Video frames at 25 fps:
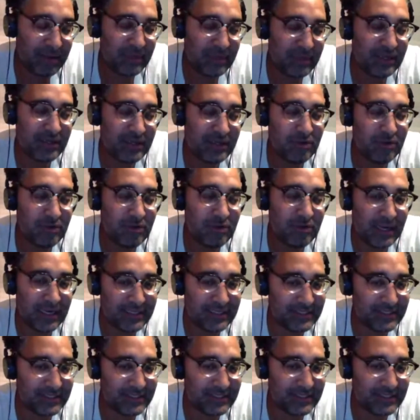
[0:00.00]
to bet me and
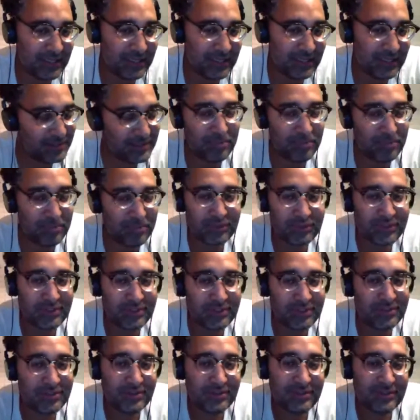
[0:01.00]
you might say the same
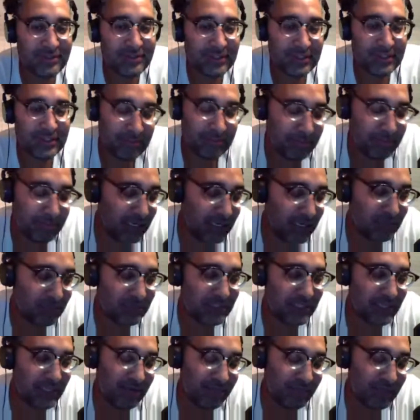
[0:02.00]
person
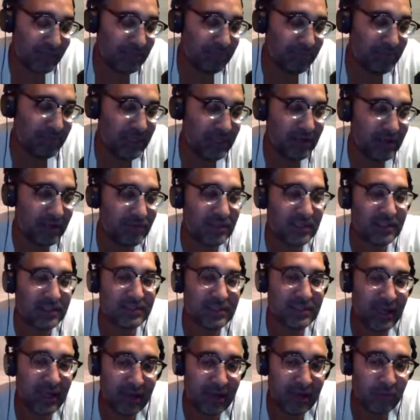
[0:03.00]
of the
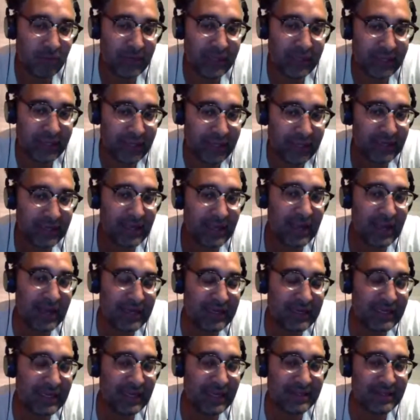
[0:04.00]
entire weekend, and
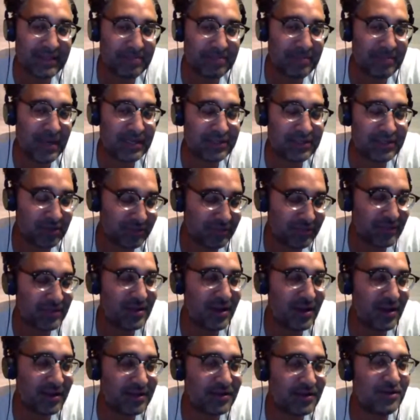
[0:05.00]
he had the match of the
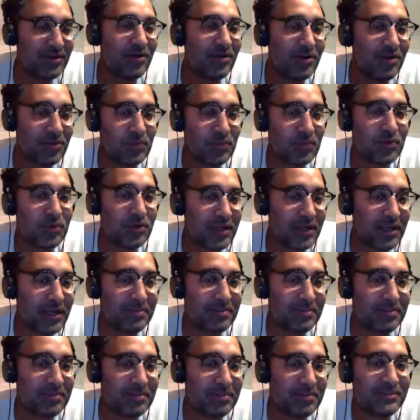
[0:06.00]
night on War
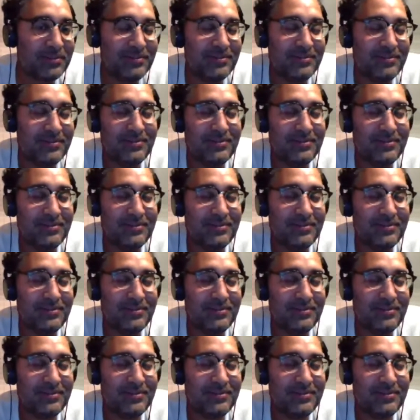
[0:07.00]
Games.